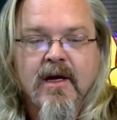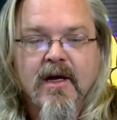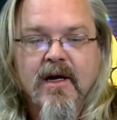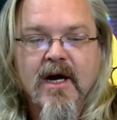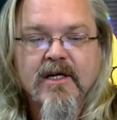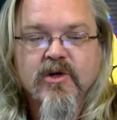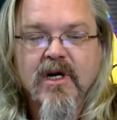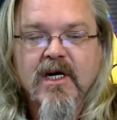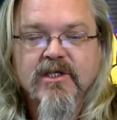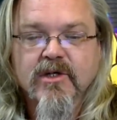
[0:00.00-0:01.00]
and
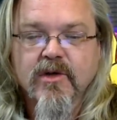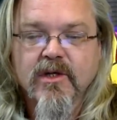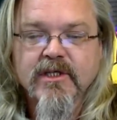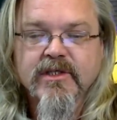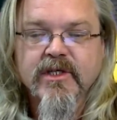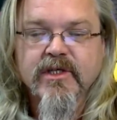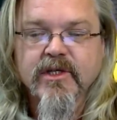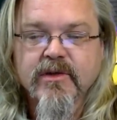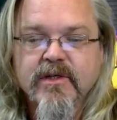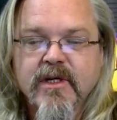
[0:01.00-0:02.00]
Hydrological
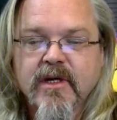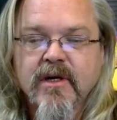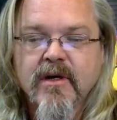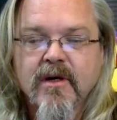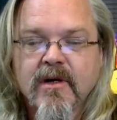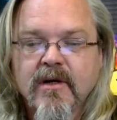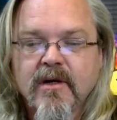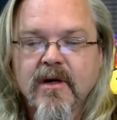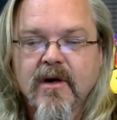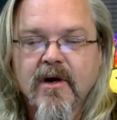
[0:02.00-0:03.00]
Institute,
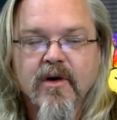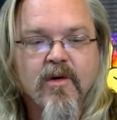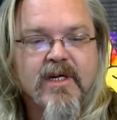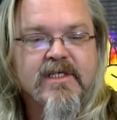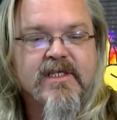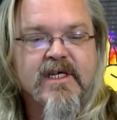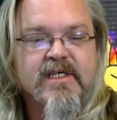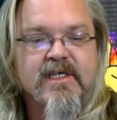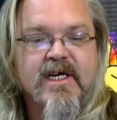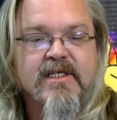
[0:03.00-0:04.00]
on only
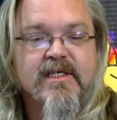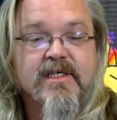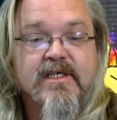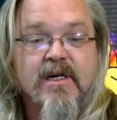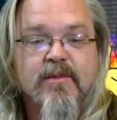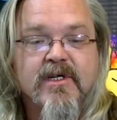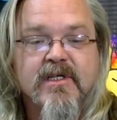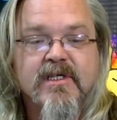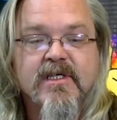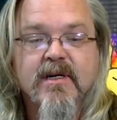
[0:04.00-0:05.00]
six days this summer
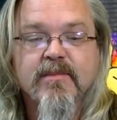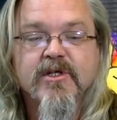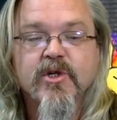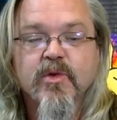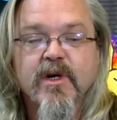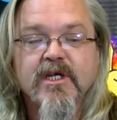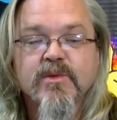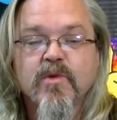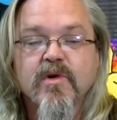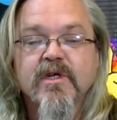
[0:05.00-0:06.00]
did the temperature
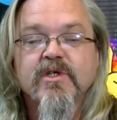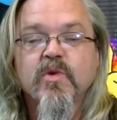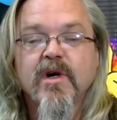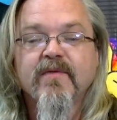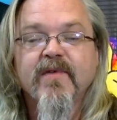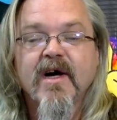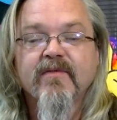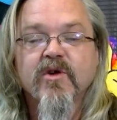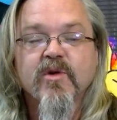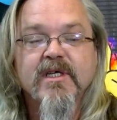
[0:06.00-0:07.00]
reach more than
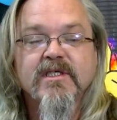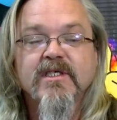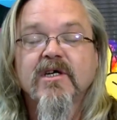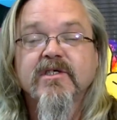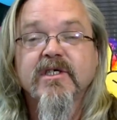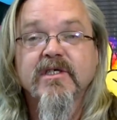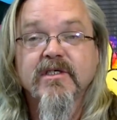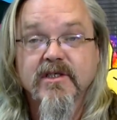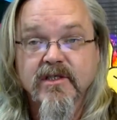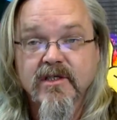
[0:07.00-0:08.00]
25 degrees
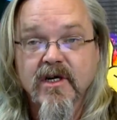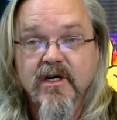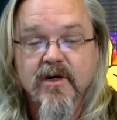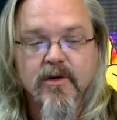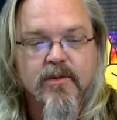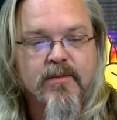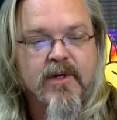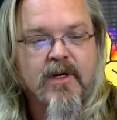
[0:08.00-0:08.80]
Celsius in Stockholm.